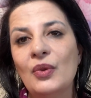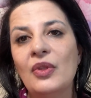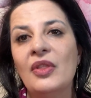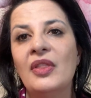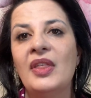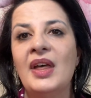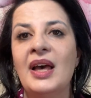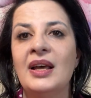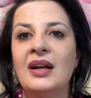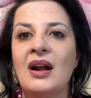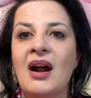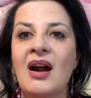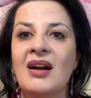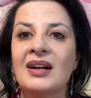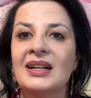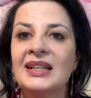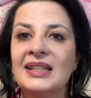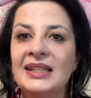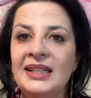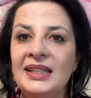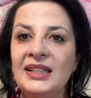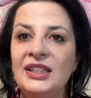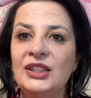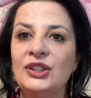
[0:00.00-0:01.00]
that are
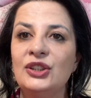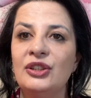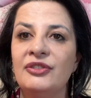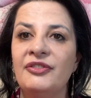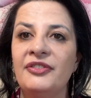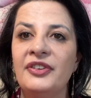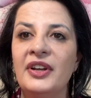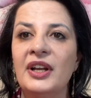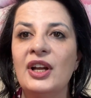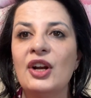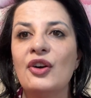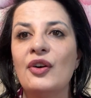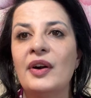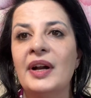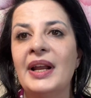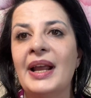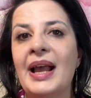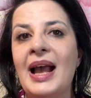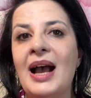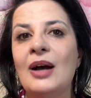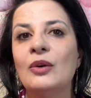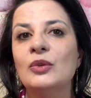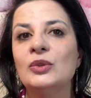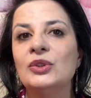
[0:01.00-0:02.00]
key to figuring
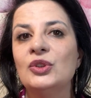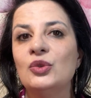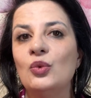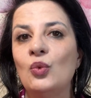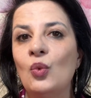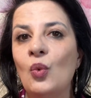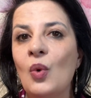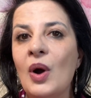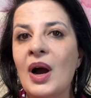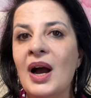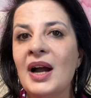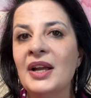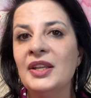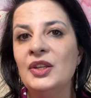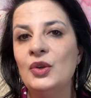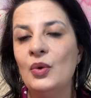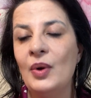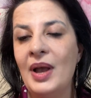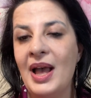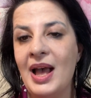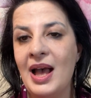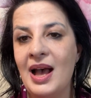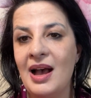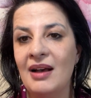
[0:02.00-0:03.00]
out why you
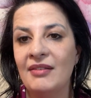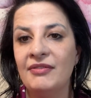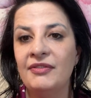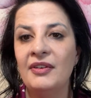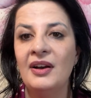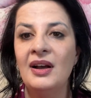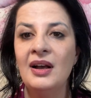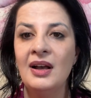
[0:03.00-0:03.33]
have